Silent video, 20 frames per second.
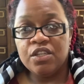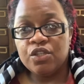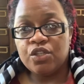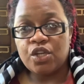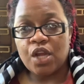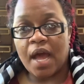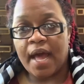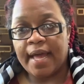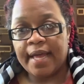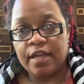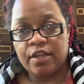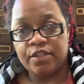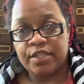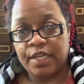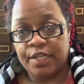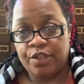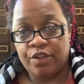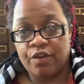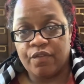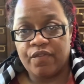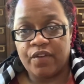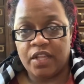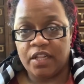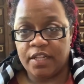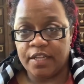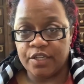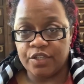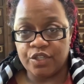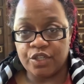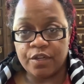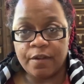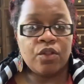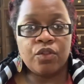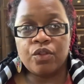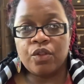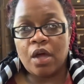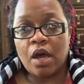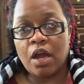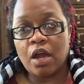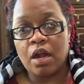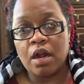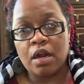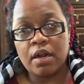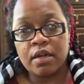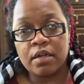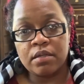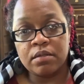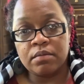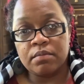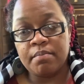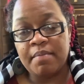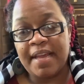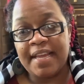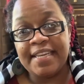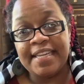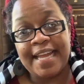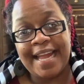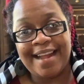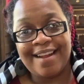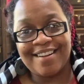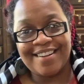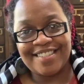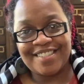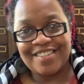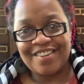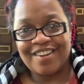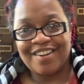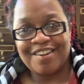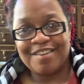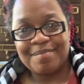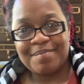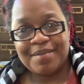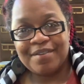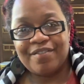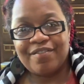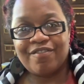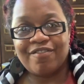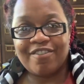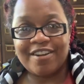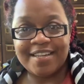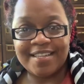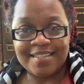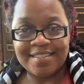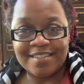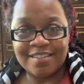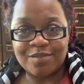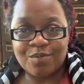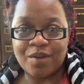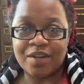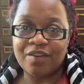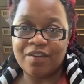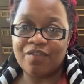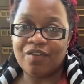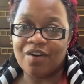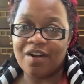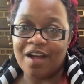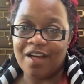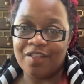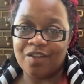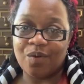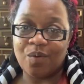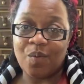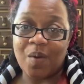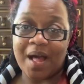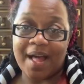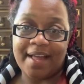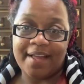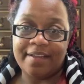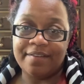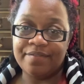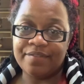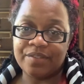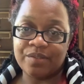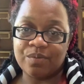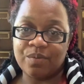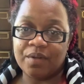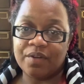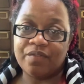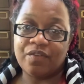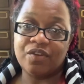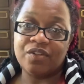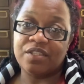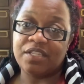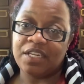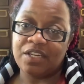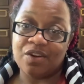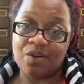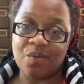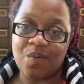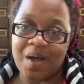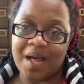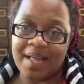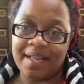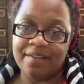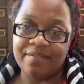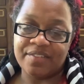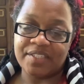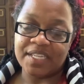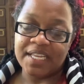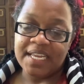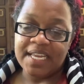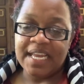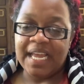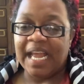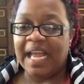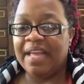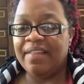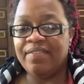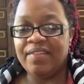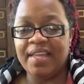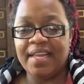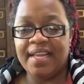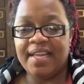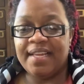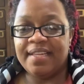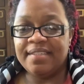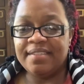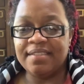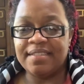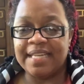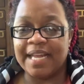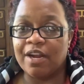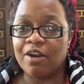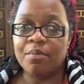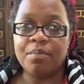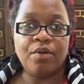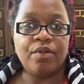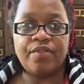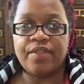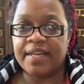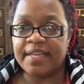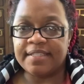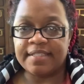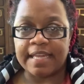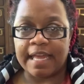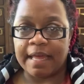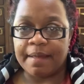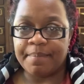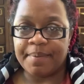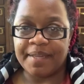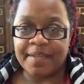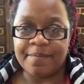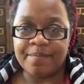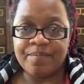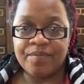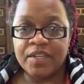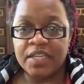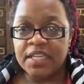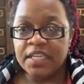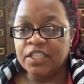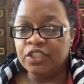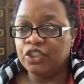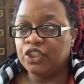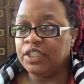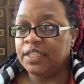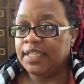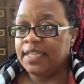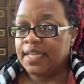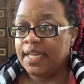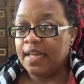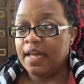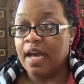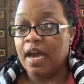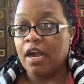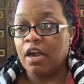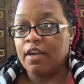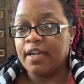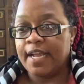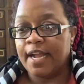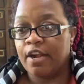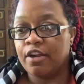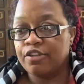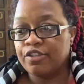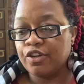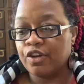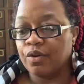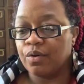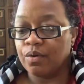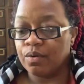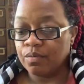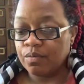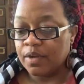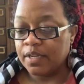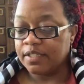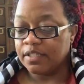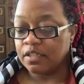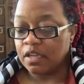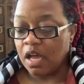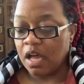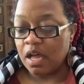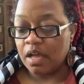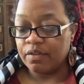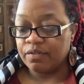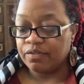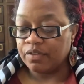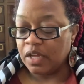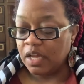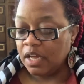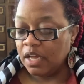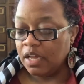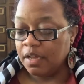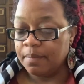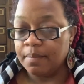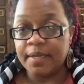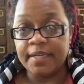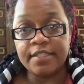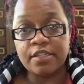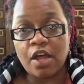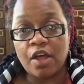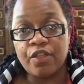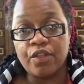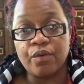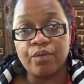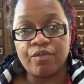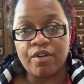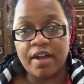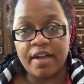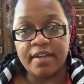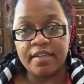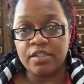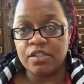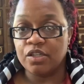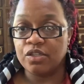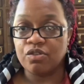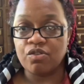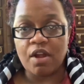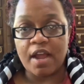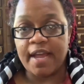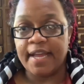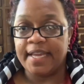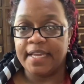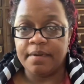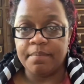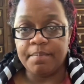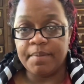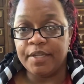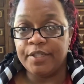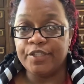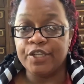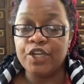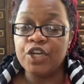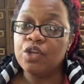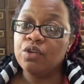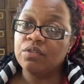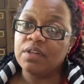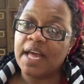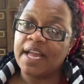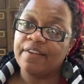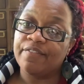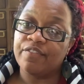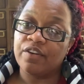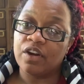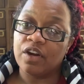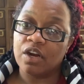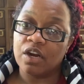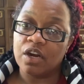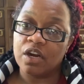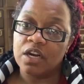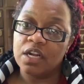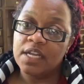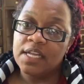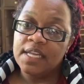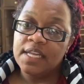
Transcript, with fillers: child in their village. Our main character befriends one of her other wives, one of her senior wives, and then terrible things happen. She, our character runs off, um, is on the run to try and build a new life for her.